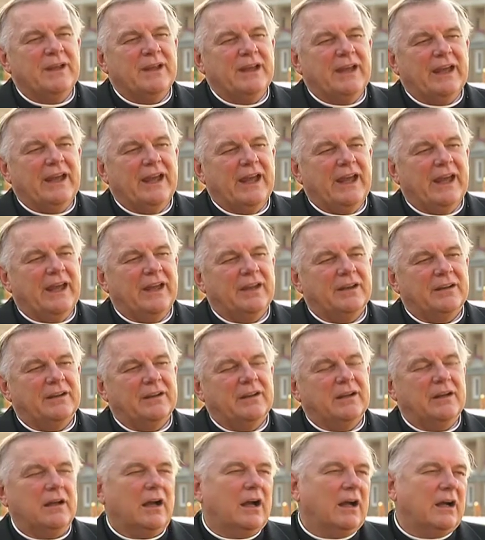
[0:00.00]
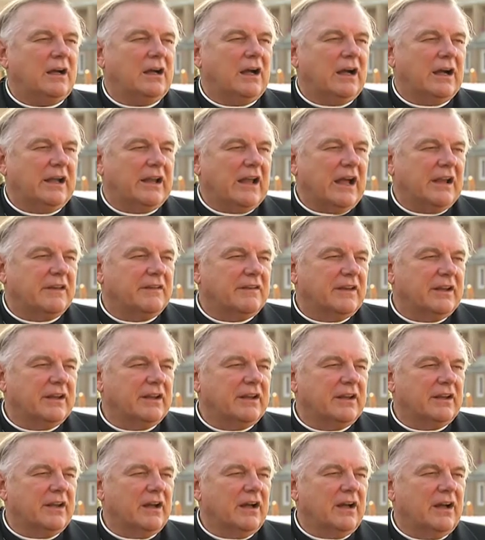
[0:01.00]
And I
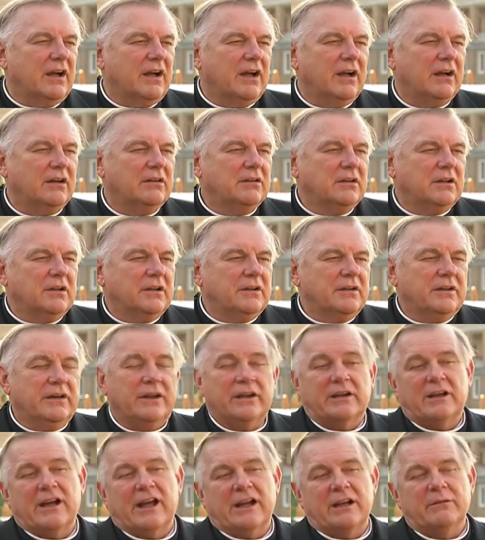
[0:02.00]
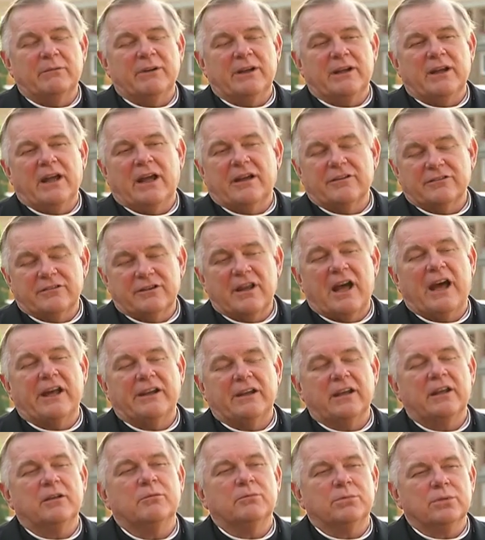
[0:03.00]
think the economy has
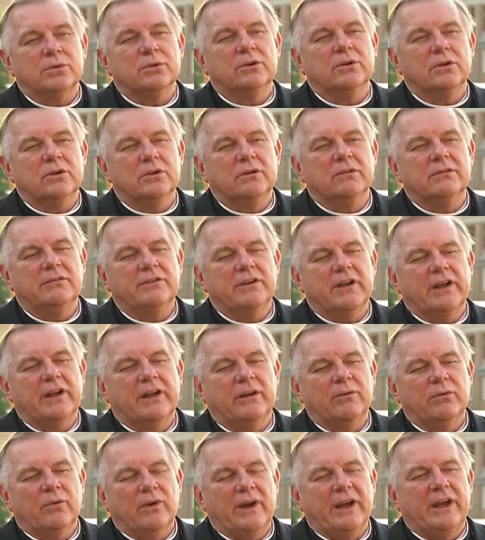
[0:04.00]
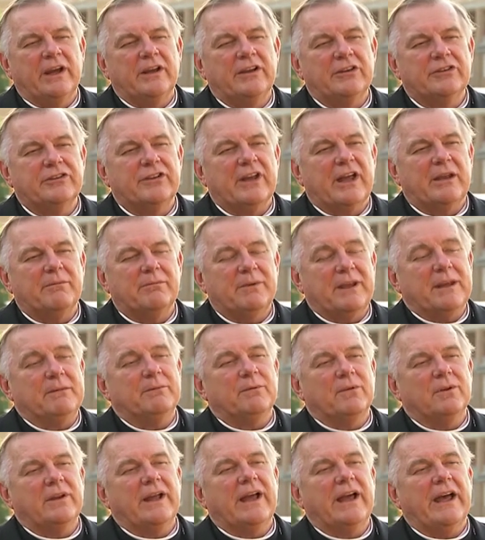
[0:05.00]
not improved in ways that
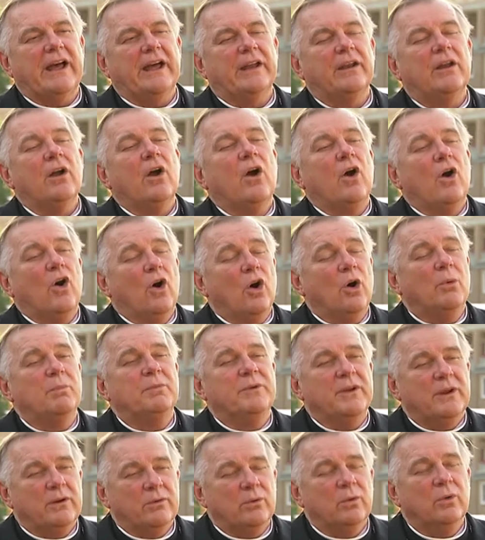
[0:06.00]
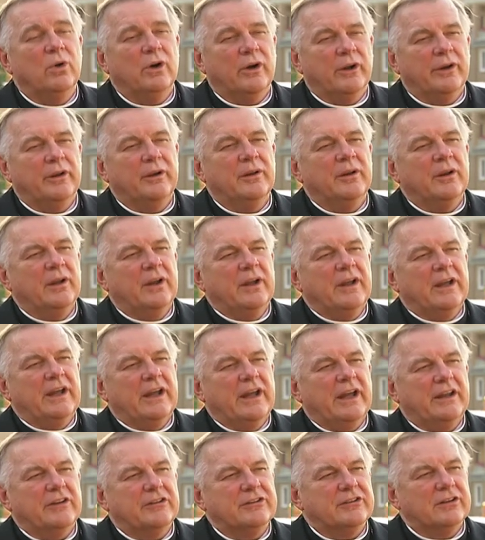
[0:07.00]
people had hoped it would.
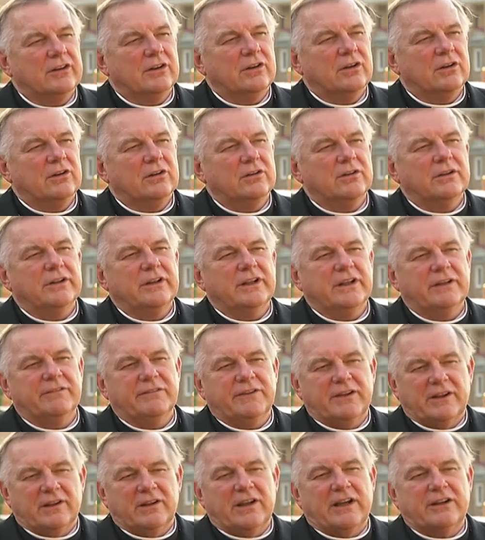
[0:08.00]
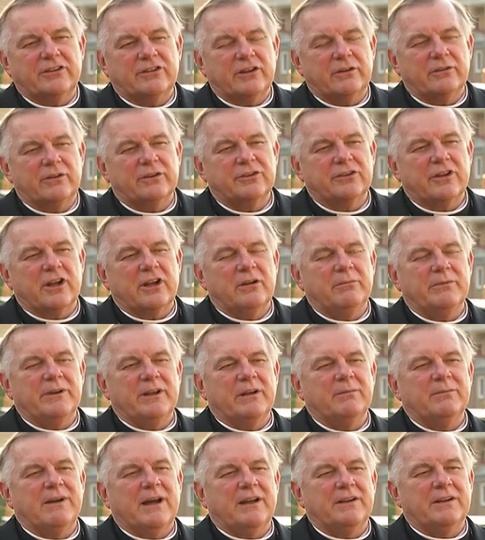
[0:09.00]
And so if the election was going to be
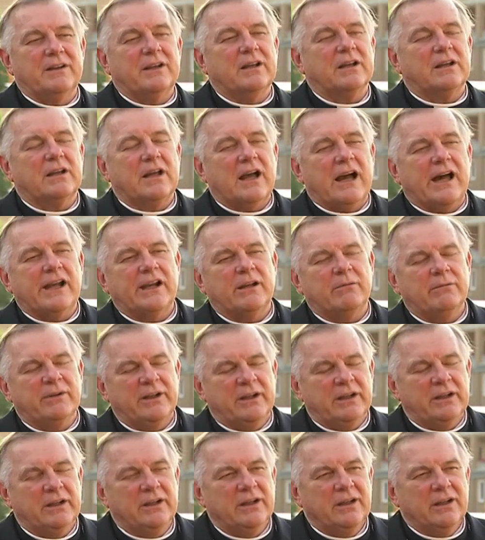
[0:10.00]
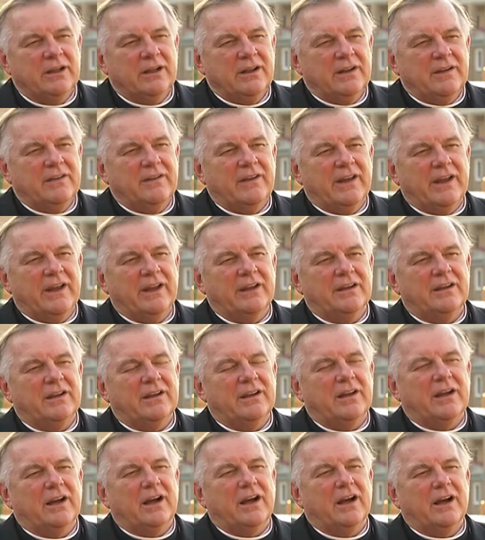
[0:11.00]
about the economy, then
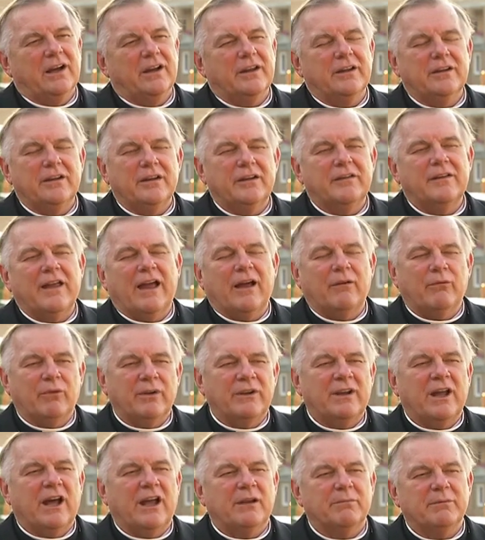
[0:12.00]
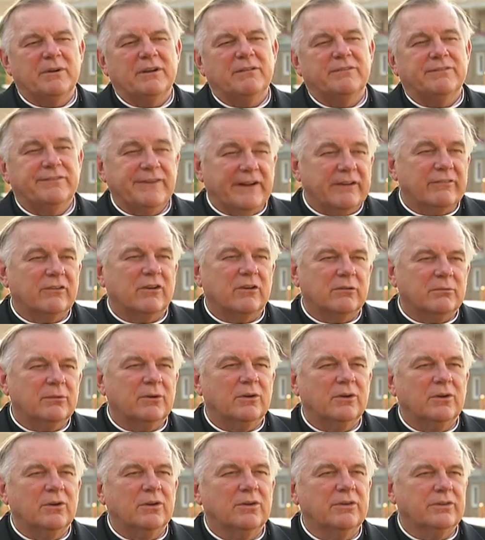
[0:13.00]
that would not be
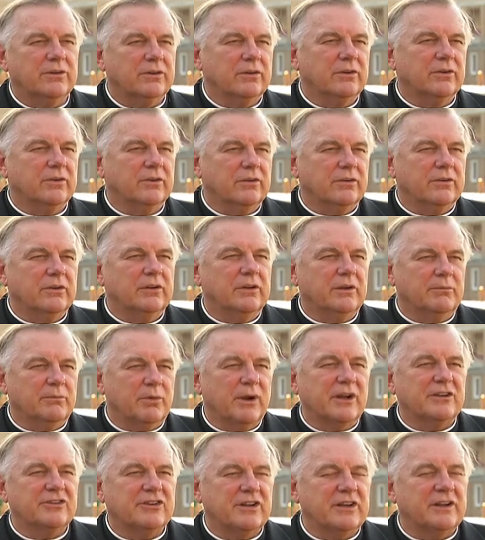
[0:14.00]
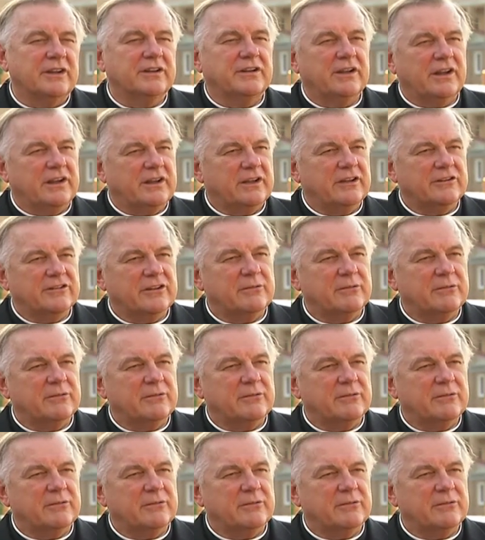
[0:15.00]
favorable to the president and his